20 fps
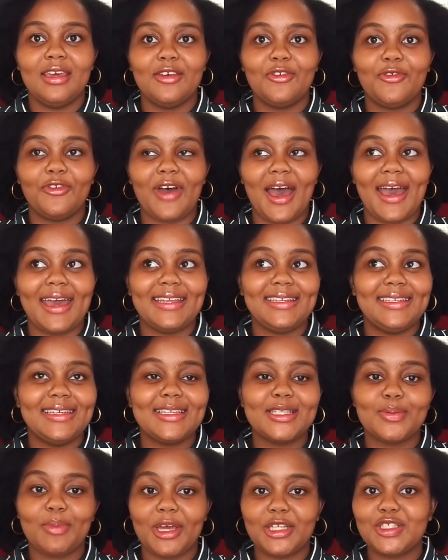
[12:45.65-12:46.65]
If I
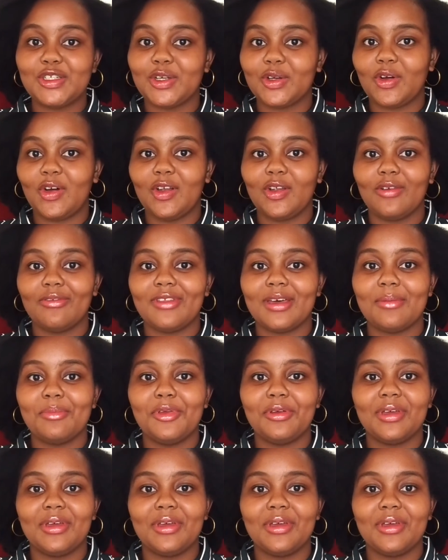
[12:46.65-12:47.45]
didn't mention all of them,